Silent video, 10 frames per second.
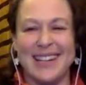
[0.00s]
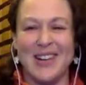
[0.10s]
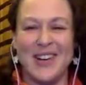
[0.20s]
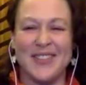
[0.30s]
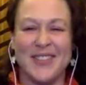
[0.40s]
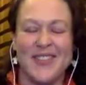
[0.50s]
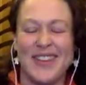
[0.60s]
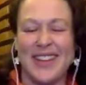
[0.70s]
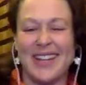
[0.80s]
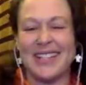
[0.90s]
Or if I'm
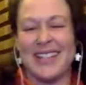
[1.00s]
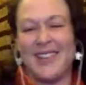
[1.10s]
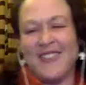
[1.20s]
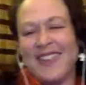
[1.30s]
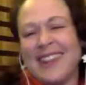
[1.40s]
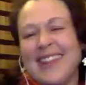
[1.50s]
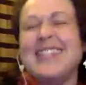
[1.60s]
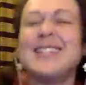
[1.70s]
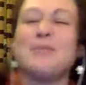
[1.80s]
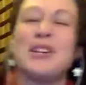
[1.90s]
feeling safe in
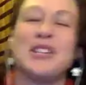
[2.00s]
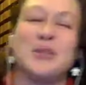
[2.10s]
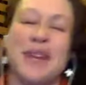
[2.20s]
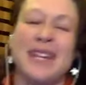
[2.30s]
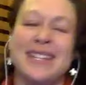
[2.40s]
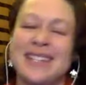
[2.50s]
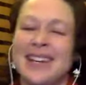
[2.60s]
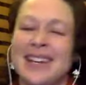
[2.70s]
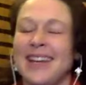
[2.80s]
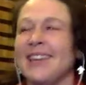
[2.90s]
this much space,
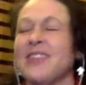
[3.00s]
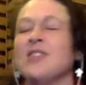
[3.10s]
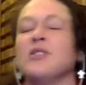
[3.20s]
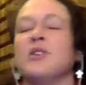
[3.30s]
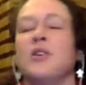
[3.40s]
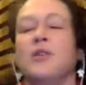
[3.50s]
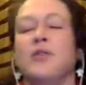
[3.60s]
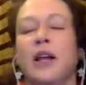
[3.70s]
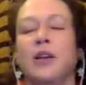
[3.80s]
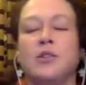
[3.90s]
there's no
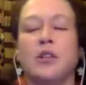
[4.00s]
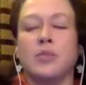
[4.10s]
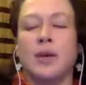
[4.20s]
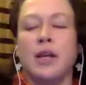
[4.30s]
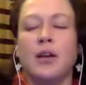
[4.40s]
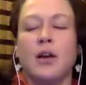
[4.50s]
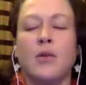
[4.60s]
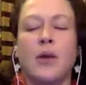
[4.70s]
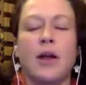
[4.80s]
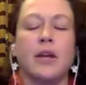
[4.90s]
value judgment
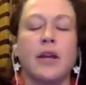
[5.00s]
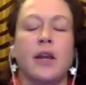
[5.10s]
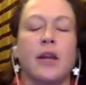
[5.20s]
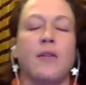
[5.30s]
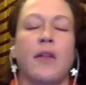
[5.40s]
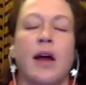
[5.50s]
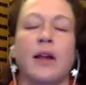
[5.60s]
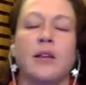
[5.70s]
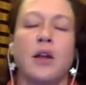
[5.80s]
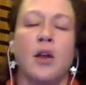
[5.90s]
around any of that.
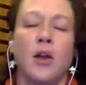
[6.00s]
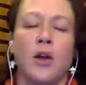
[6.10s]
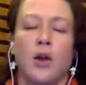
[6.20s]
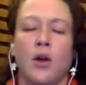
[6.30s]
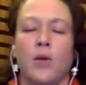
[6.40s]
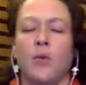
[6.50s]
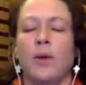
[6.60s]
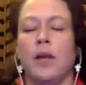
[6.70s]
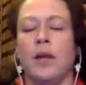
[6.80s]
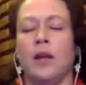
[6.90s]

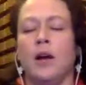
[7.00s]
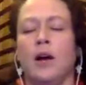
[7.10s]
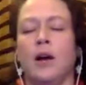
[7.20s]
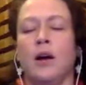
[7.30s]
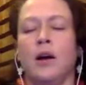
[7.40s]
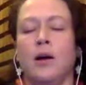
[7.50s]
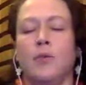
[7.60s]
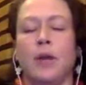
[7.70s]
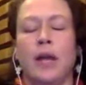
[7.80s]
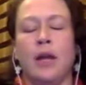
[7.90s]
We are
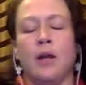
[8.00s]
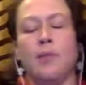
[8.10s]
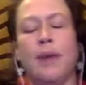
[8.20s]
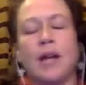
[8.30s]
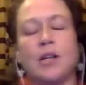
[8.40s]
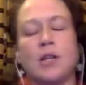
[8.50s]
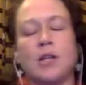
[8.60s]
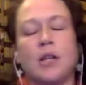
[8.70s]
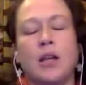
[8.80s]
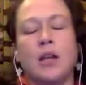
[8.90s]
bringing
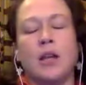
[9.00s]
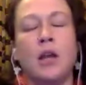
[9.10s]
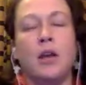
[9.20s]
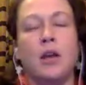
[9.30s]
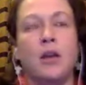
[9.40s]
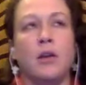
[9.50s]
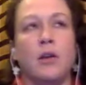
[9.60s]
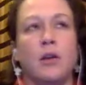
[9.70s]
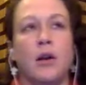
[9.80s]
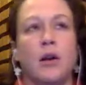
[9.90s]
compassion and
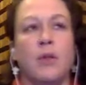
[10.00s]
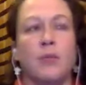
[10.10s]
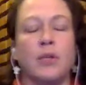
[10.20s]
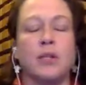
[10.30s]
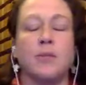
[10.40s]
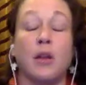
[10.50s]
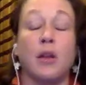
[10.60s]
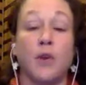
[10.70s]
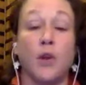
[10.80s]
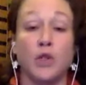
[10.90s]
a principle
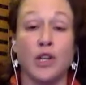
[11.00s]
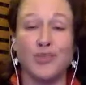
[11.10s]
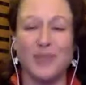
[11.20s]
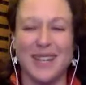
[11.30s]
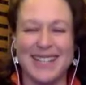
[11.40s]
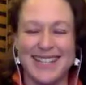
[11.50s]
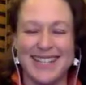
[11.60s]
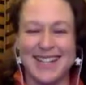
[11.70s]
of no judgment